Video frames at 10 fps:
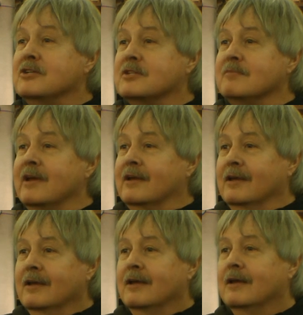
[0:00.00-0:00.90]
used to make
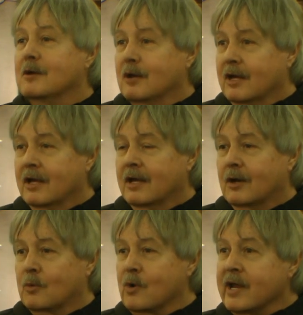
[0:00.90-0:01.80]

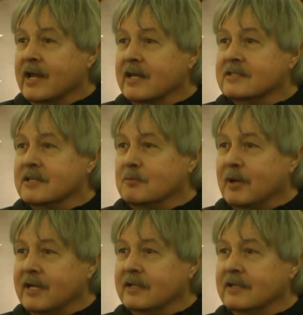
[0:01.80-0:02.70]
rings and
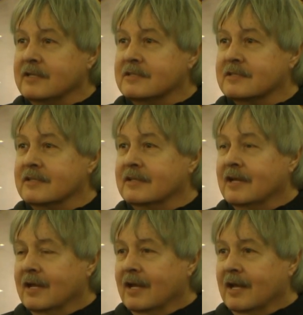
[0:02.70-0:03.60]
pendants
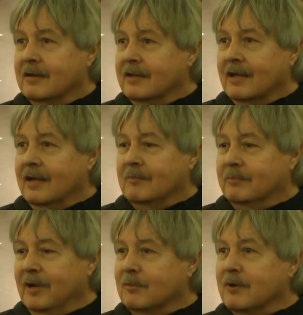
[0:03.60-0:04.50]

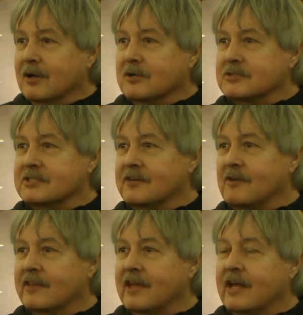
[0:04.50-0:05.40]
and belt buckles and stuff
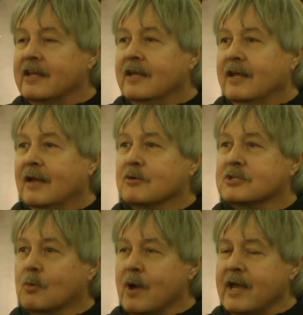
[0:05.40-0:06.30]
like that. It
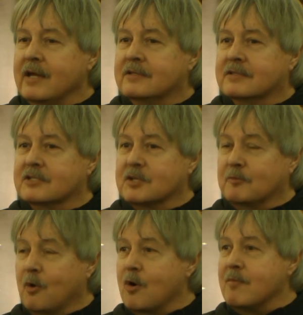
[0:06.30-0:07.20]
was a way to
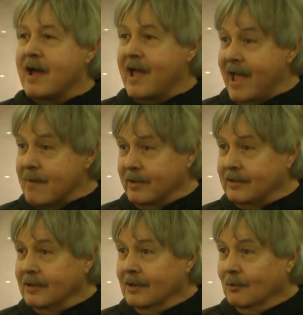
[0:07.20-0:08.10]
support my habit,
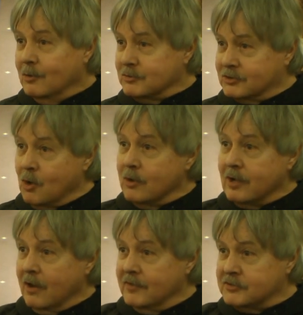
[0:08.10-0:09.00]
which was going
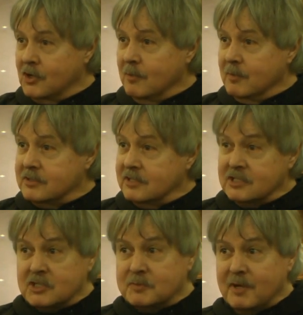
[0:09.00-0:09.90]
to all these tournaments.
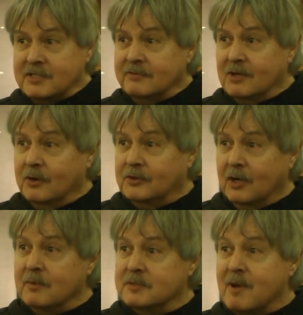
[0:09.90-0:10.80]
It's expensive to go to
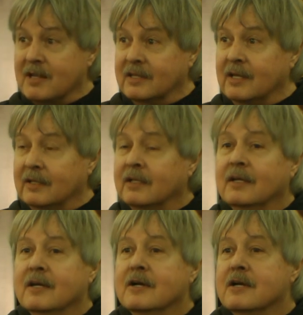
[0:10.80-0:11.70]
tournaments back then.
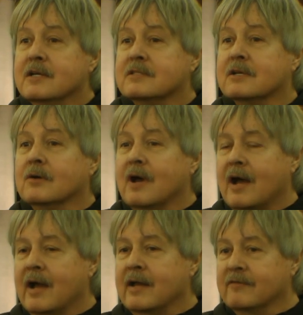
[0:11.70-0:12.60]
So
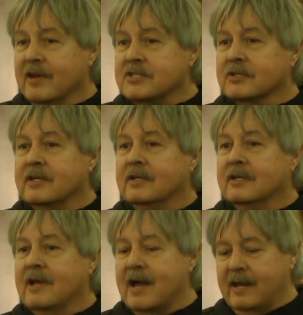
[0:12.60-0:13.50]
I eventually
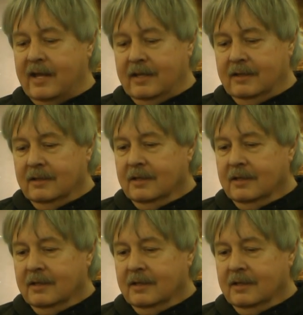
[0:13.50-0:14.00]
got a